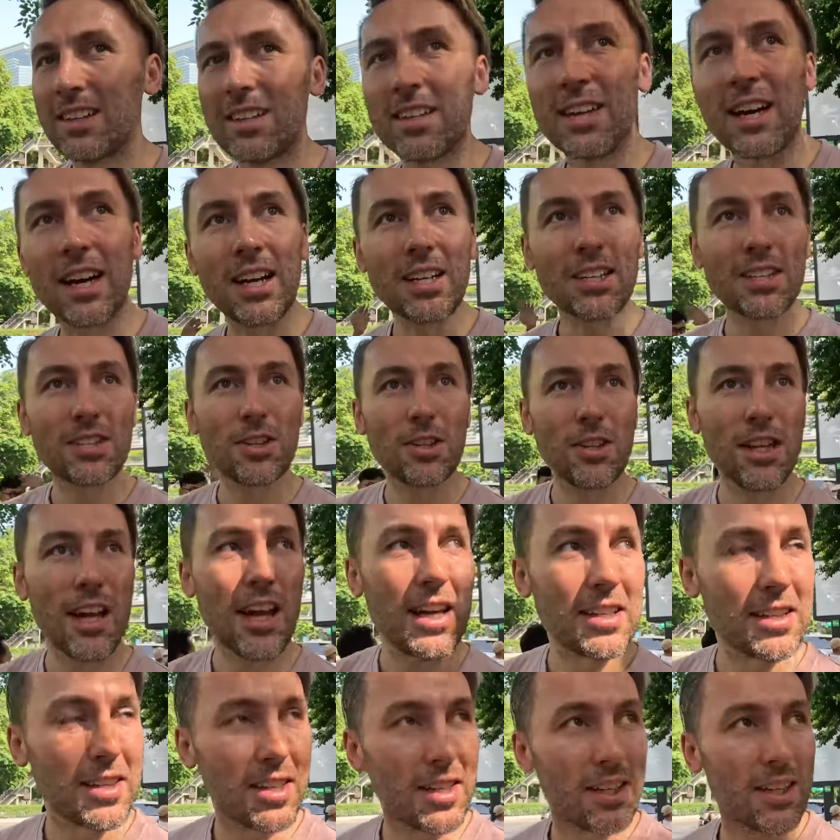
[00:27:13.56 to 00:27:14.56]
Yeah, so they
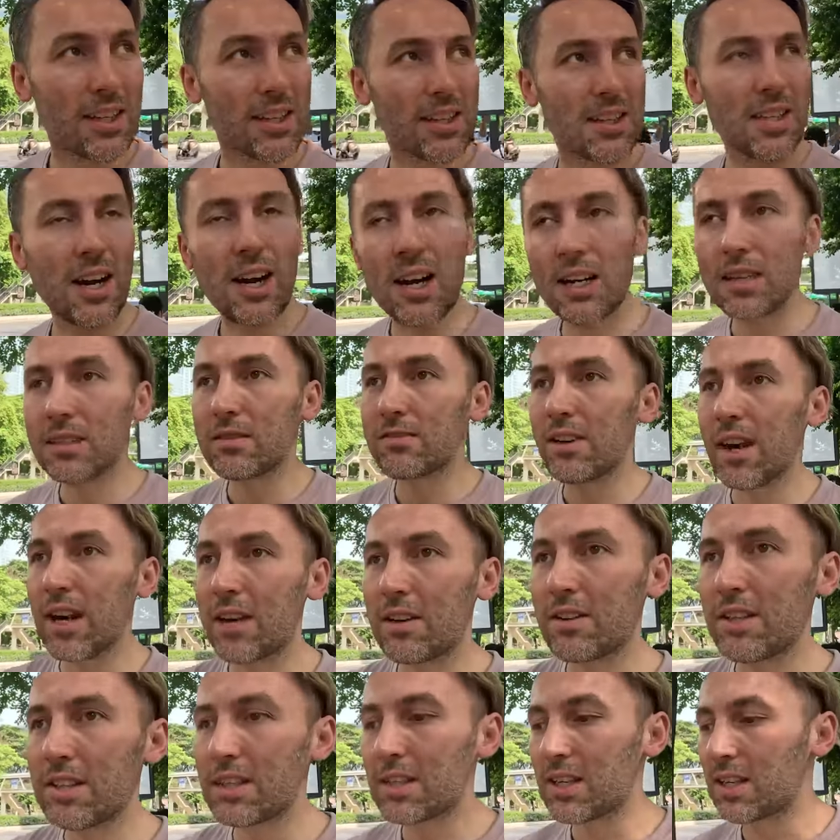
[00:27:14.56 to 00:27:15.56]
had the SARS
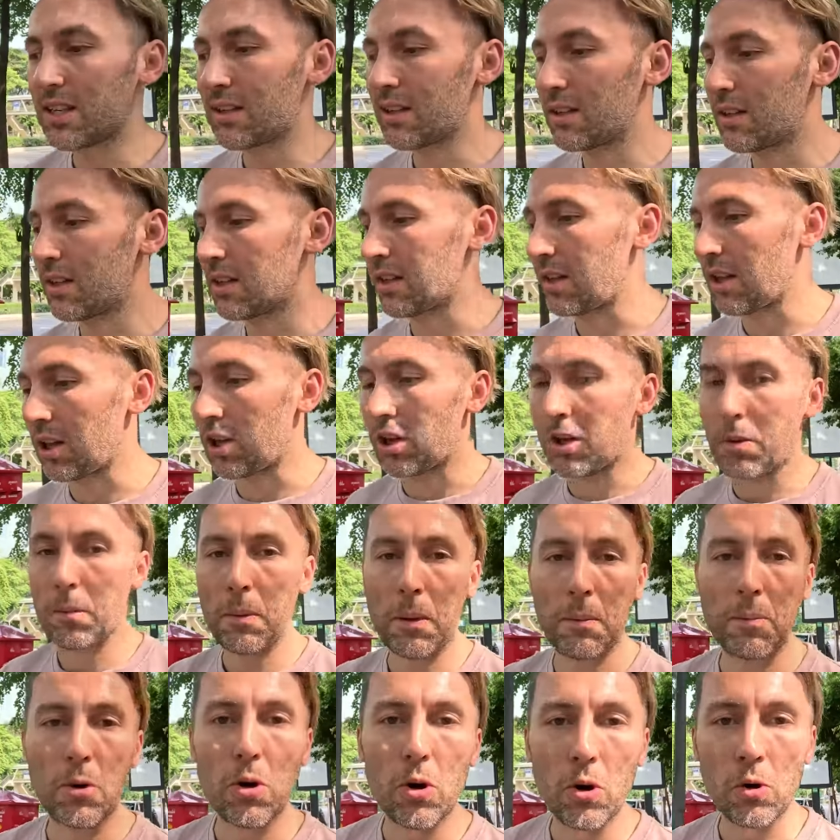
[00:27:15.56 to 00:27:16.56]
virus here and a lot of
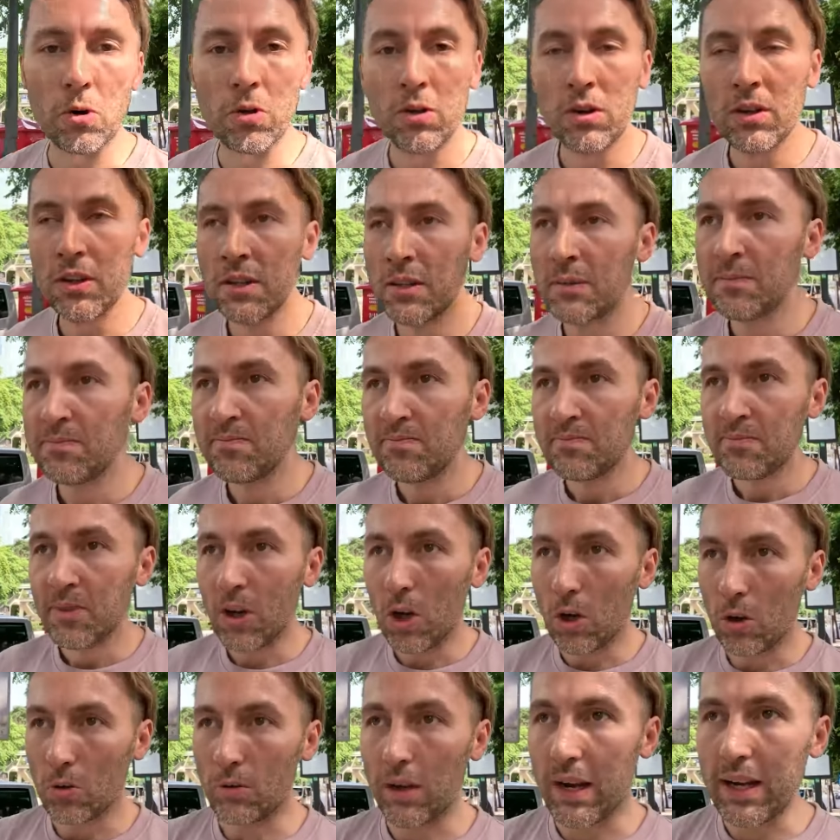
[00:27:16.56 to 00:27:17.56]
people
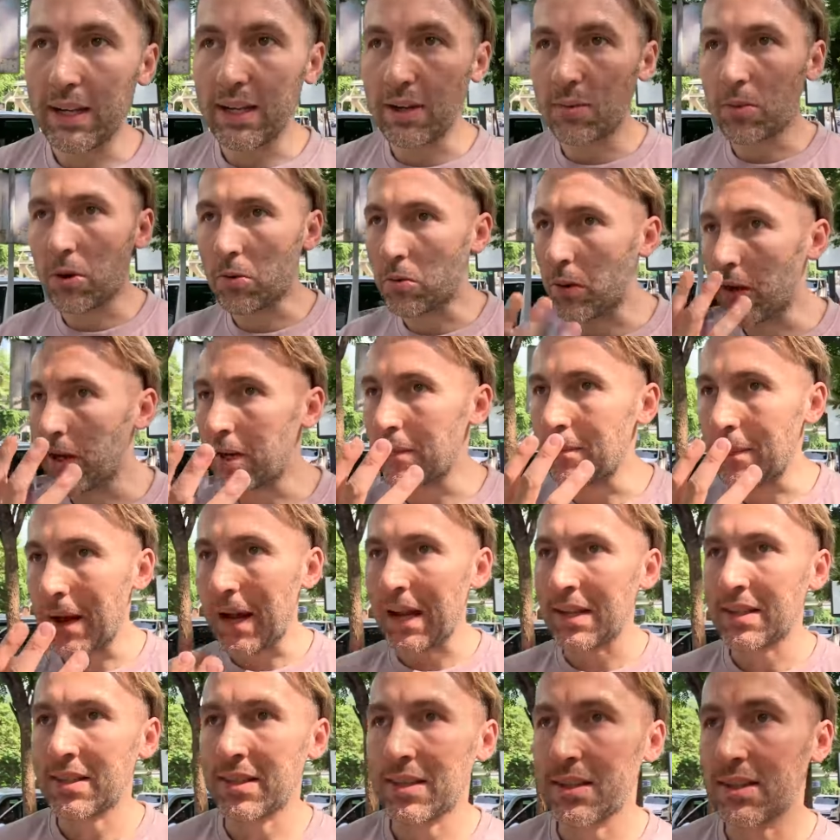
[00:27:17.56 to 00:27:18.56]
already were wearing
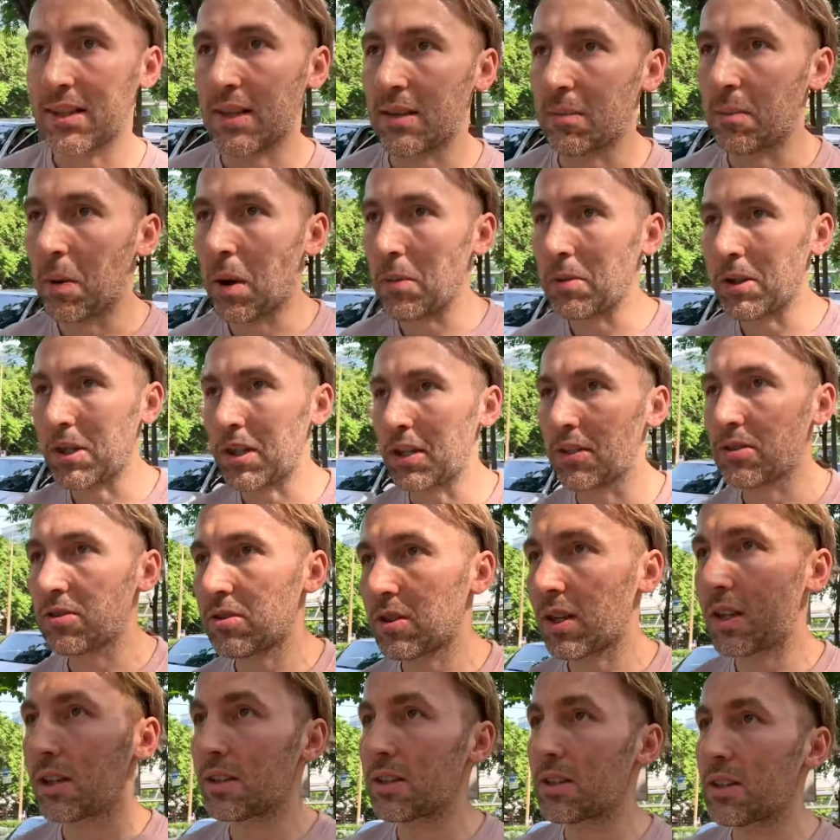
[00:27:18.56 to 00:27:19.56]
masks in the public
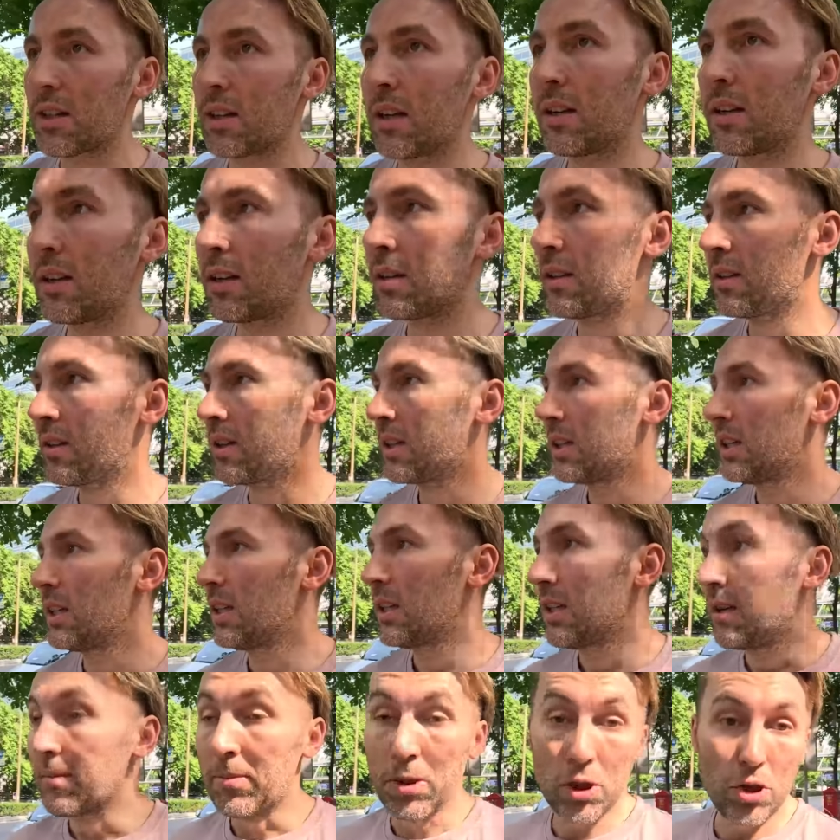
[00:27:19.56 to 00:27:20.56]
underground.
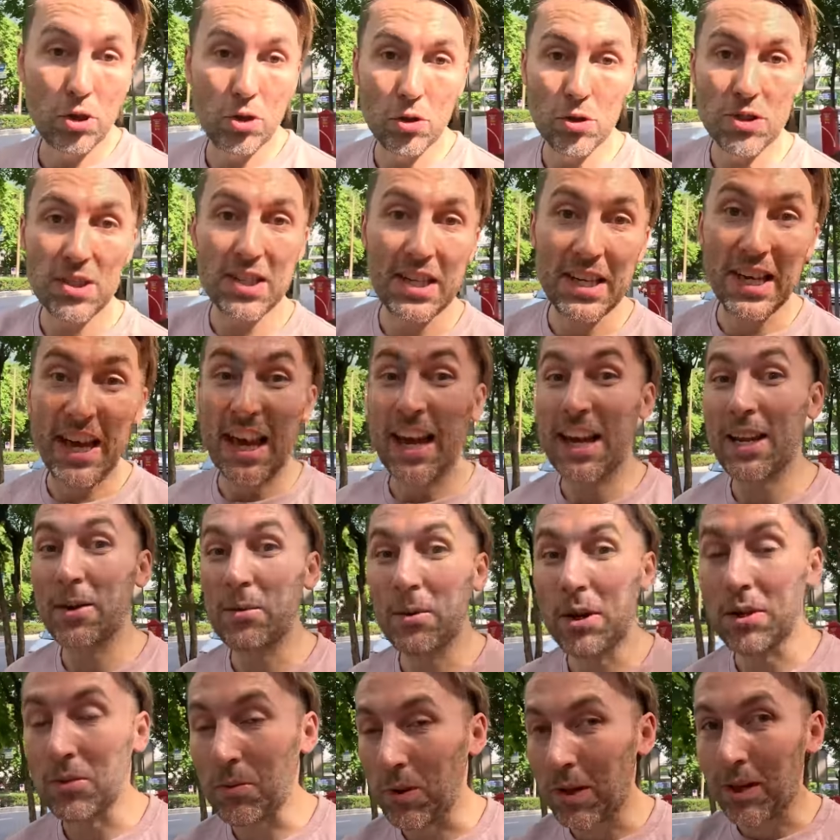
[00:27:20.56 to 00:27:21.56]
But you don't see
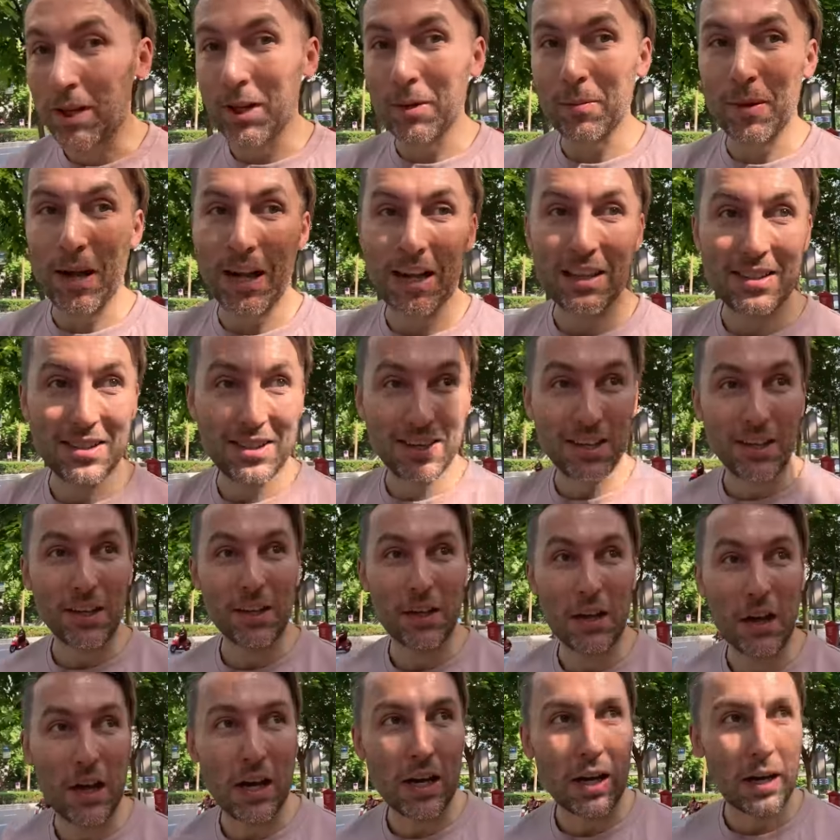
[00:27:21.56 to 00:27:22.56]
anyone wearing a mask
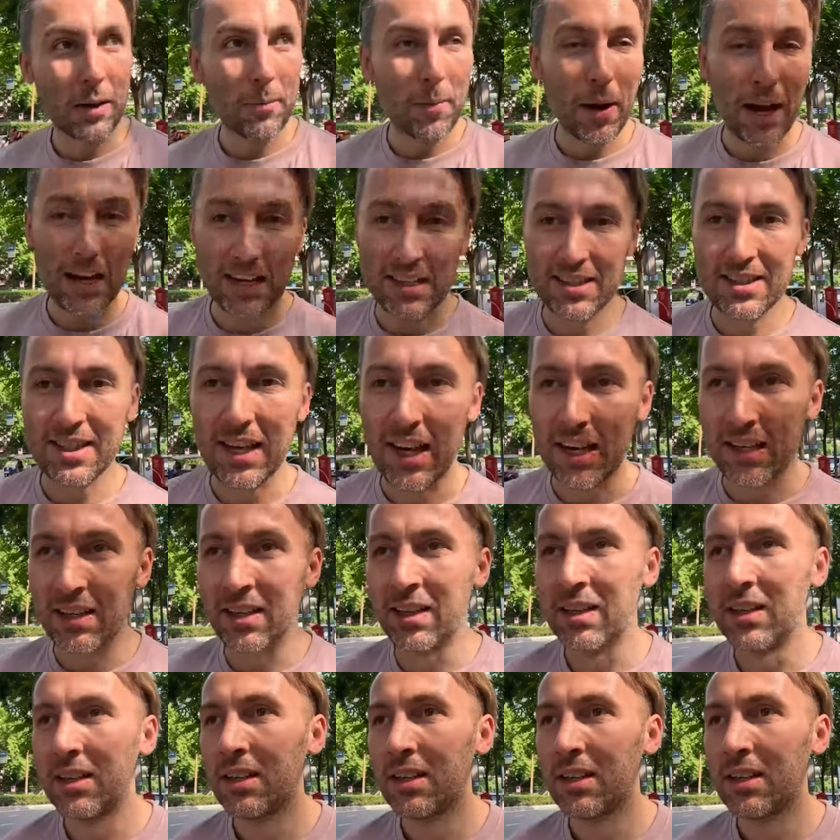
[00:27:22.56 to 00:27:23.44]
in uh, Pakistan.